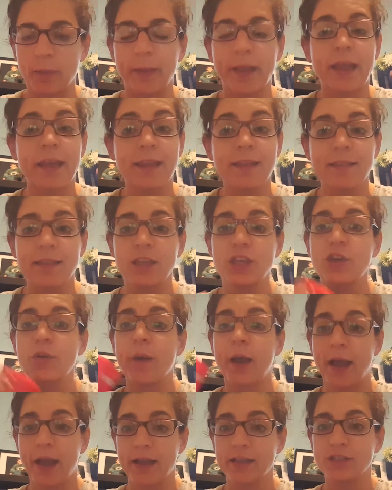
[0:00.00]
But anything you
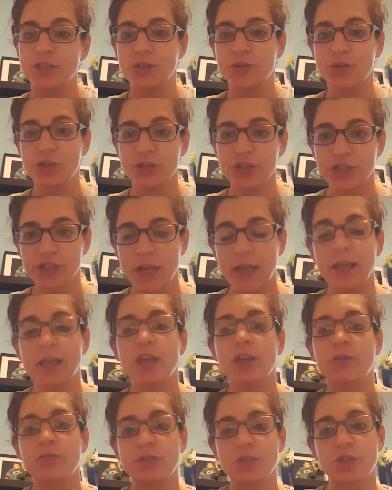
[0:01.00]
add to your
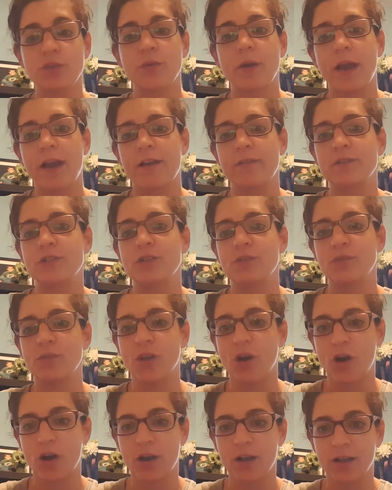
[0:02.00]
shake, you do have to
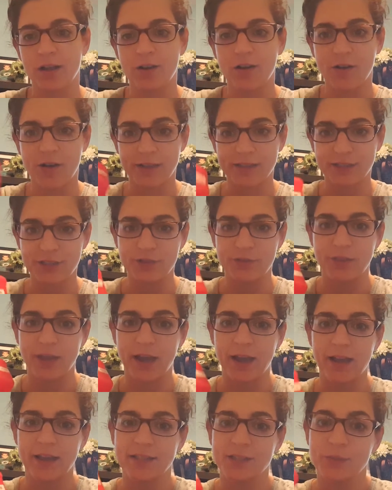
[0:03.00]
log onto
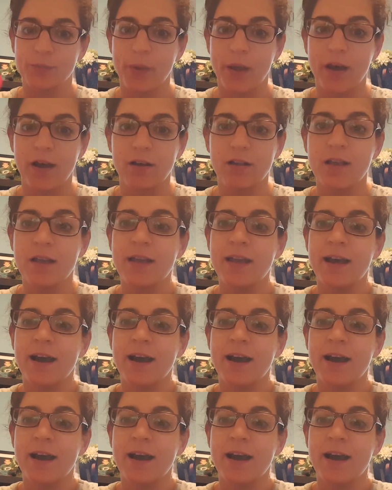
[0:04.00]
that as well.